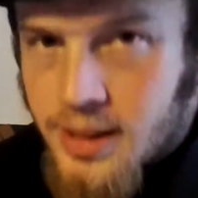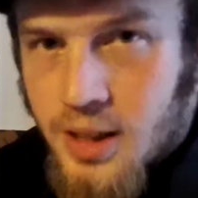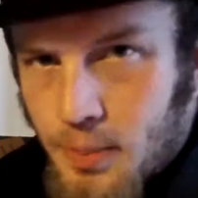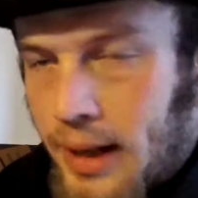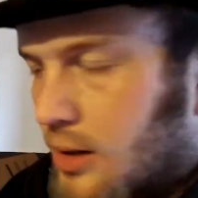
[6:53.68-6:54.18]
it's
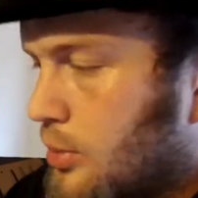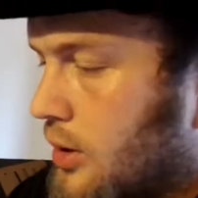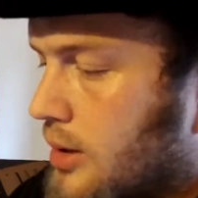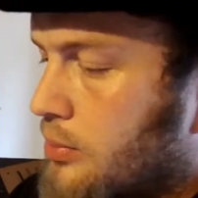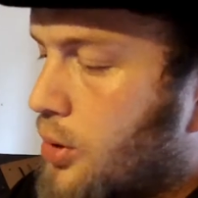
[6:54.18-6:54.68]
expandable.
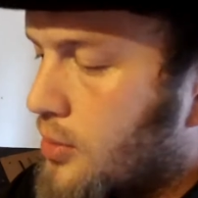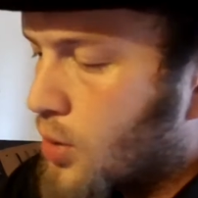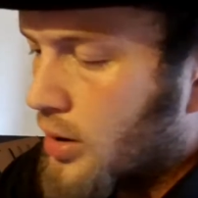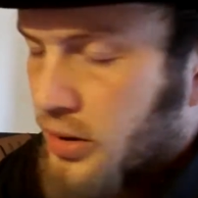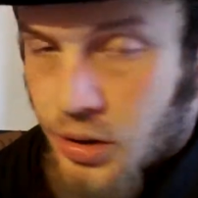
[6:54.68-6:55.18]
You can put
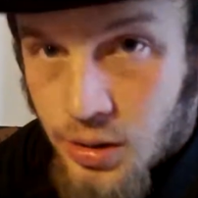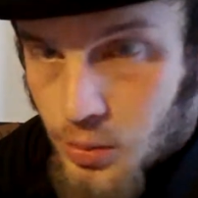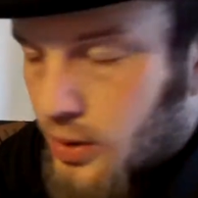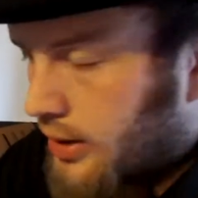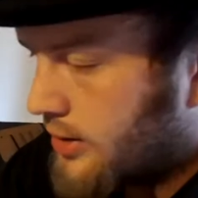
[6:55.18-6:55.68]
more than just the
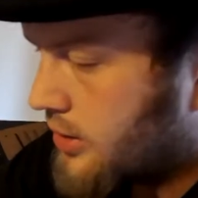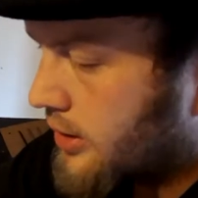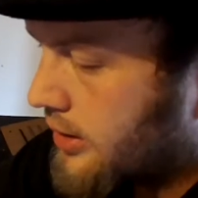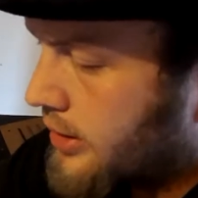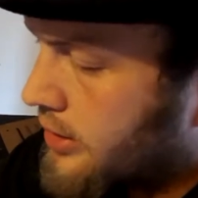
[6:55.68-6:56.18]
one
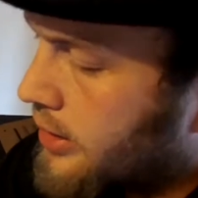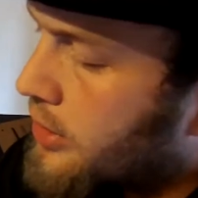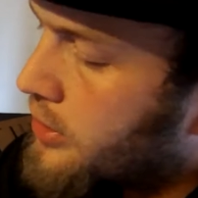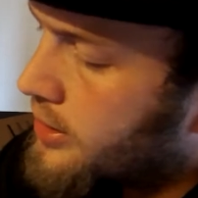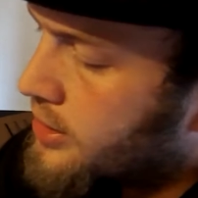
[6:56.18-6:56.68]
insert in there. The
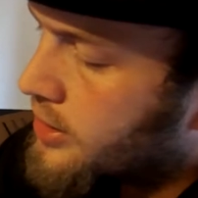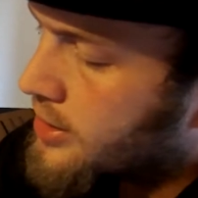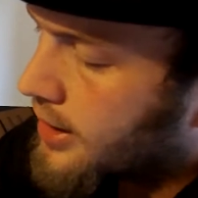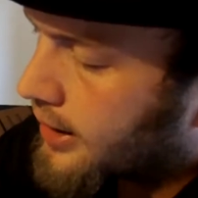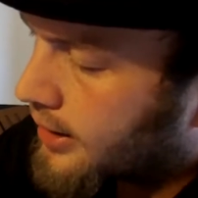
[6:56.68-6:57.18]
other
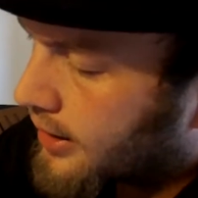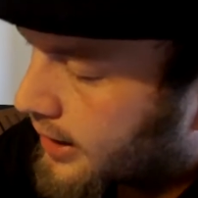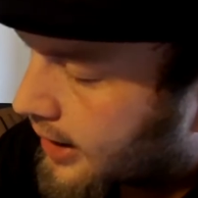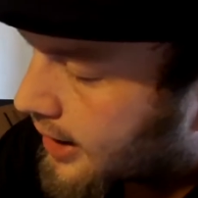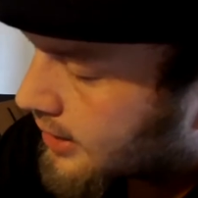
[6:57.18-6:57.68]
inserts I
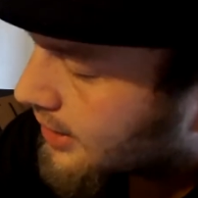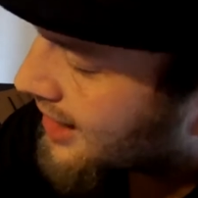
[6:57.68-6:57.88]
got